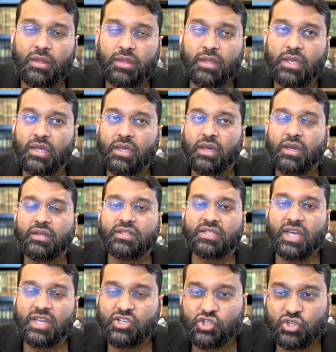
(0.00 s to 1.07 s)
the
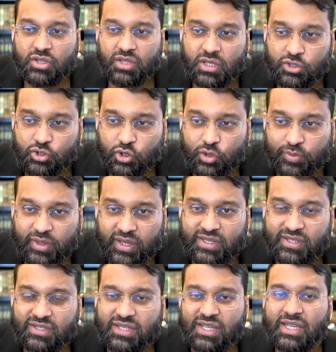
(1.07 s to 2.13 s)
tension that took
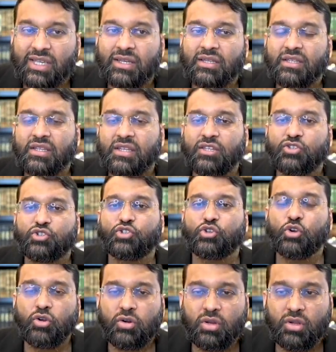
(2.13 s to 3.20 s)
place in the
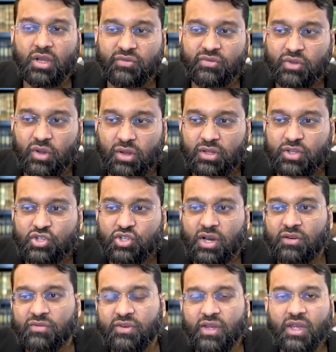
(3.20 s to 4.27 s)
circle of knowledge
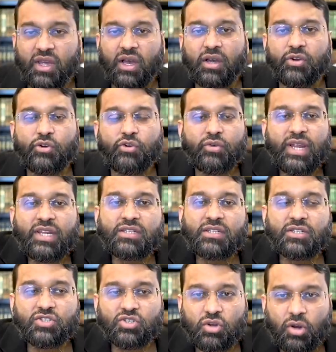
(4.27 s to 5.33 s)
of a great
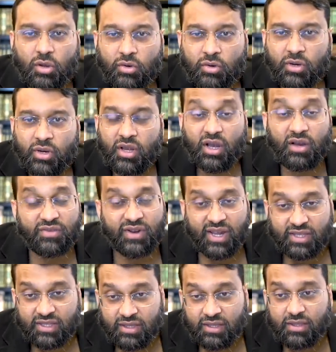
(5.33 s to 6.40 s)
scholar of
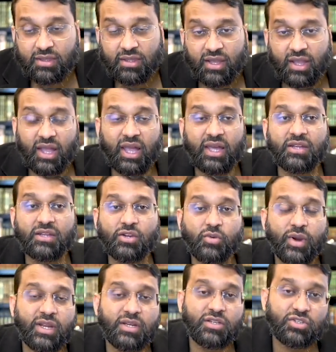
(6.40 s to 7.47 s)
hadith and a
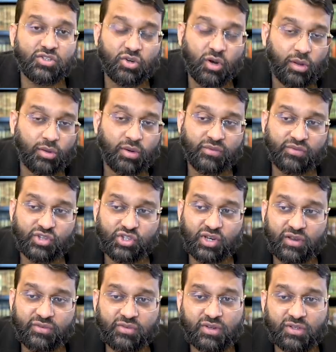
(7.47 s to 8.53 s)
great scholar of the
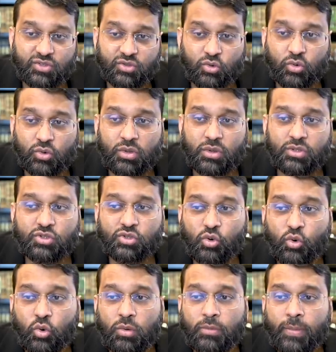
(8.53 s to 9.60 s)
Shafi'i school,
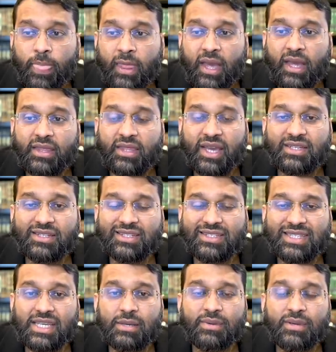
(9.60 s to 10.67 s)
school, and that is
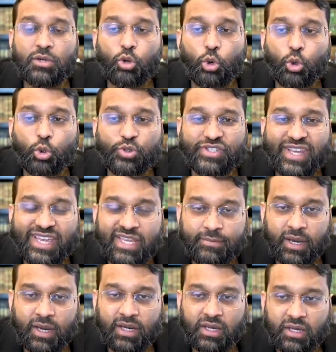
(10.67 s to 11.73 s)
Ibn
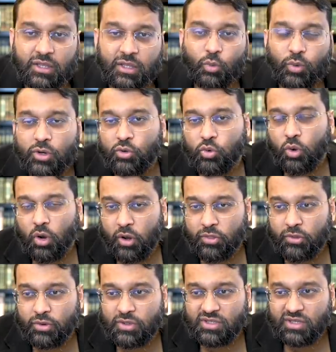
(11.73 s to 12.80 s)
Khuzaymah, the one who
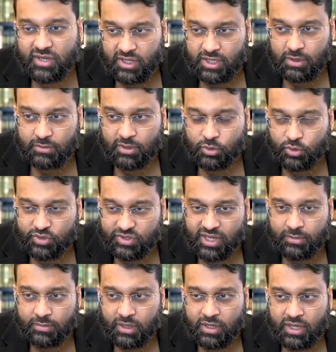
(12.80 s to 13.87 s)
authored Sahih Ibn
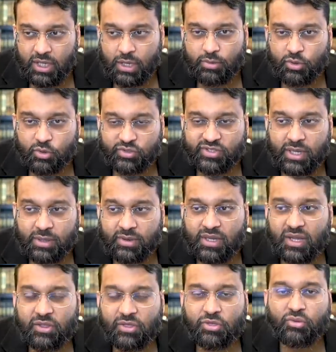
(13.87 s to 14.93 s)
Khuzaymah. Ibn Khuzaymah
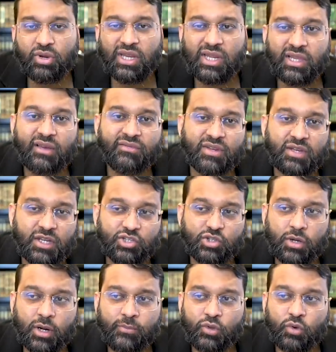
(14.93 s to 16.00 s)
died three eleven
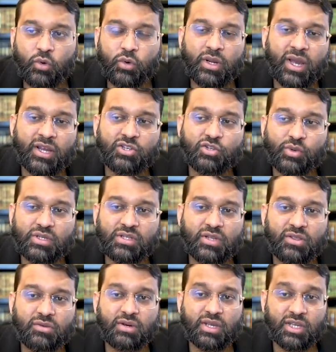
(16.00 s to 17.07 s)
Hijrah, or nine
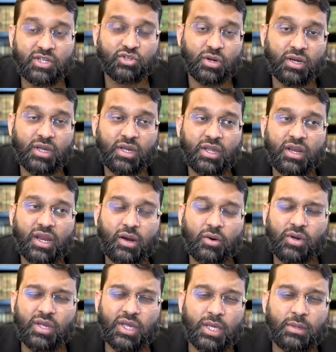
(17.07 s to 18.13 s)
twenty-three Hijrah. Now,
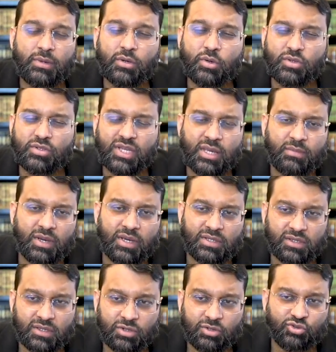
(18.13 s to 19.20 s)
Ibn Khuzaymah is
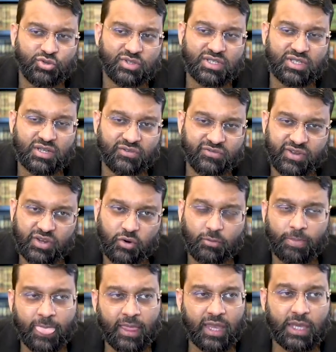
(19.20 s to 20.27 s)
an interesting figure.
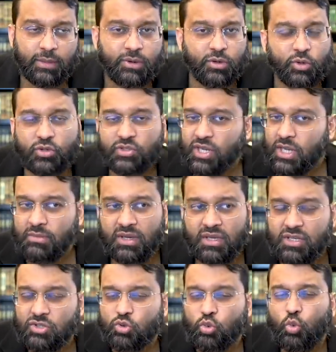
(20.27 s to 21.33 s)
Ibn Khuzaymah
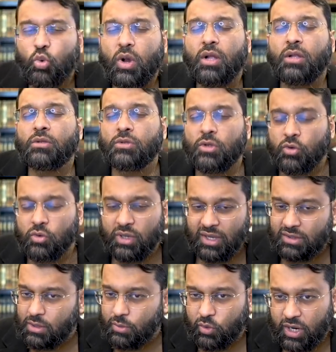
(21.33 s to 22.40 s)
is well known
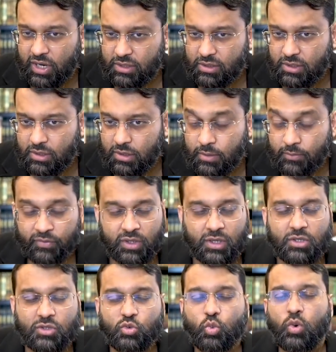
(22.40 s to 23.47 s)
as a muhaddith,
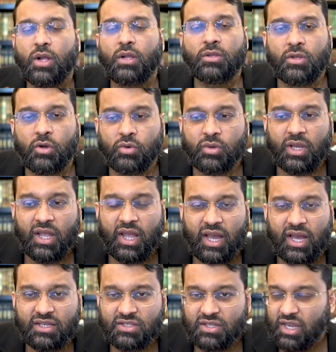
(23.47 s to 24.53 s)
he's well known
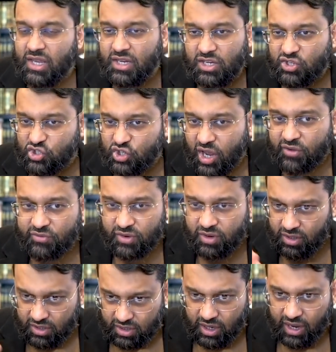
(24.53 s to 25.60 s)
as a
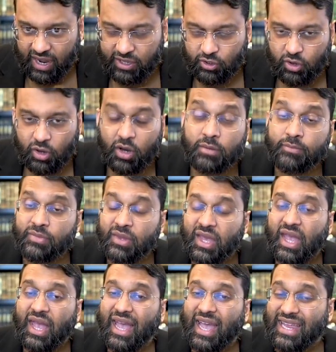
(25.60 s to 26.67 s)
Shafi'i icon,
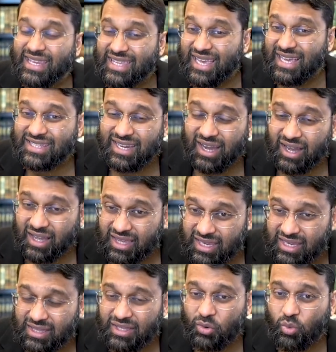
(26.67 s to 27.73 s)
and yet
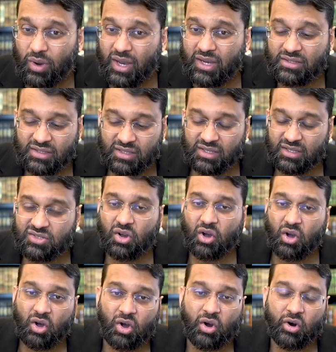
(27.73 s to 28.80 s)
Aqidah-wise he is
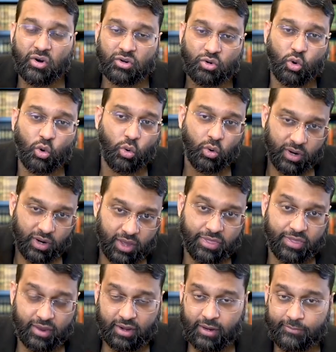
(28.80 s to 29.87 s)
hardcore
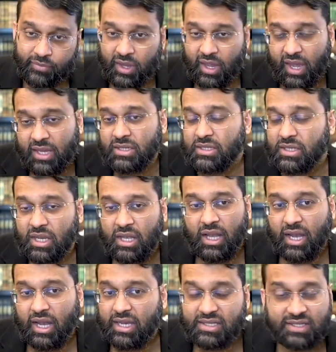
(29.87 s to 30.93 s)
Athari. And
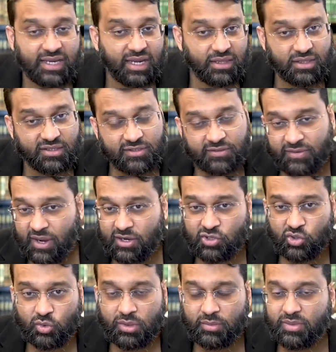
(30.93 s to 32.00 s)
I state this
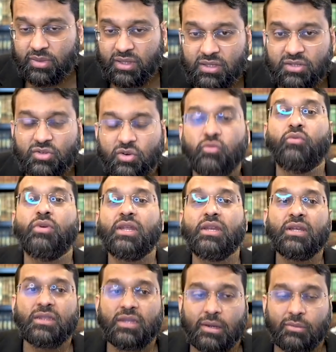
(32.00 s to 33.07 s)
factually, please don't read
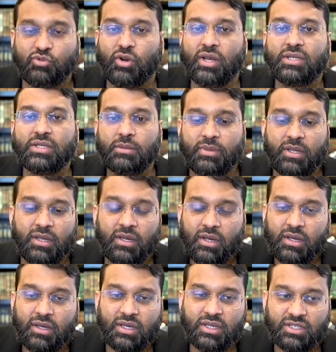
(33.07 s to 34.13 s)
in that I'm trying to be
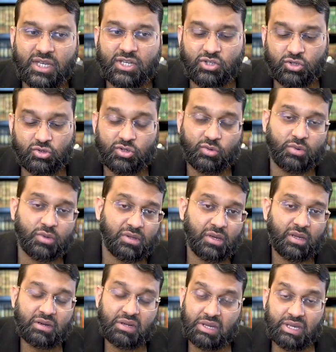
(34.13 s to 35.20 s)
contentious or whatnot.